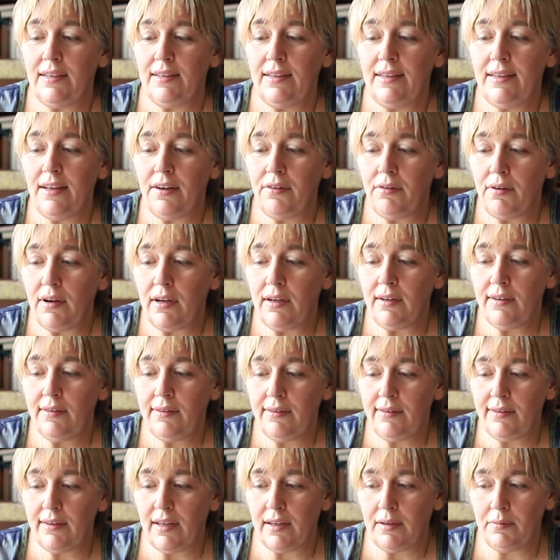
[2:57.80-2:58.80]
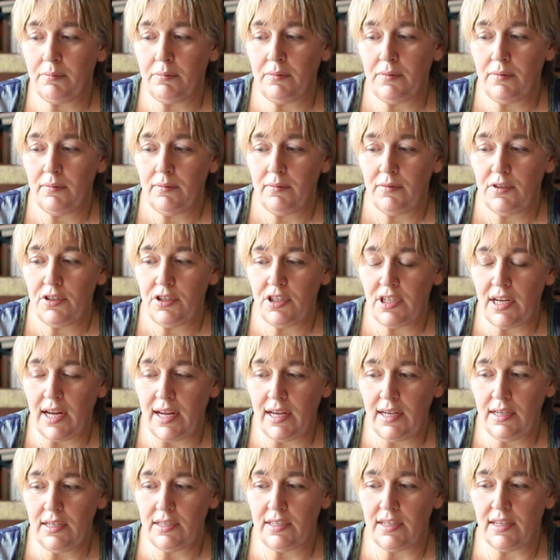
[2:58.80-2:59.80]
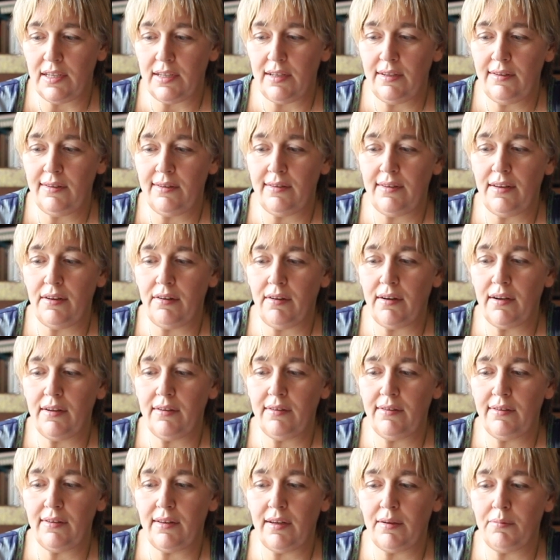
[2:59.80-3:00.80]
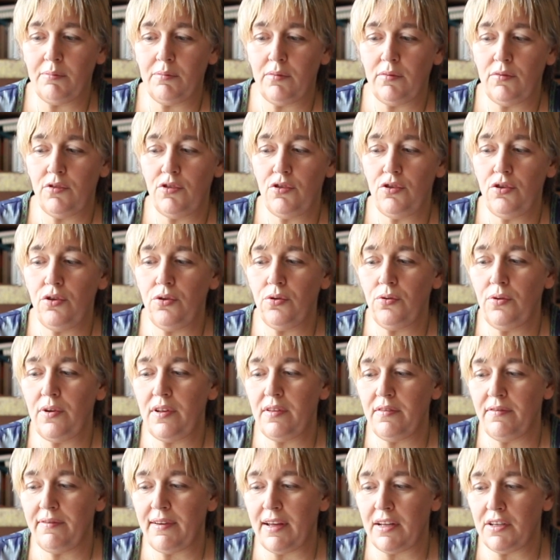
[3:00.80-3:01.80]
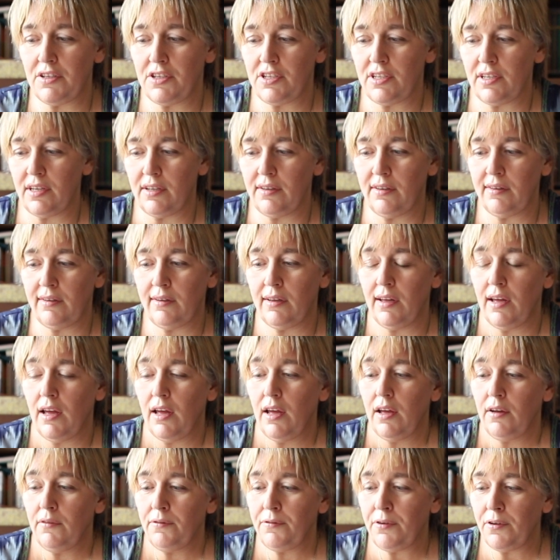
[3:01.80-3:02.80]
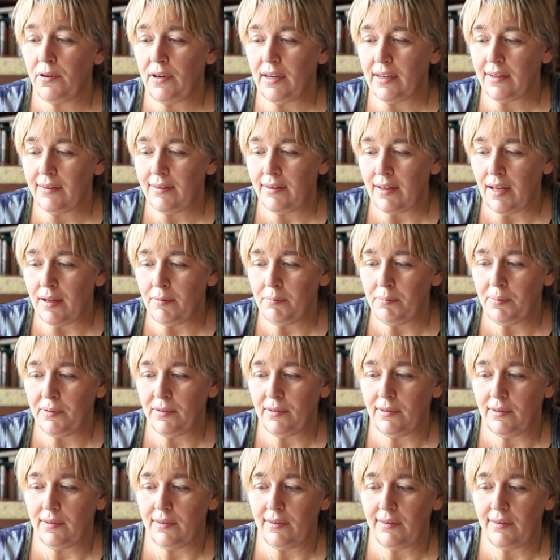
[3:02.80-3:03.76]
there are some changes, there are some new inventions. For example,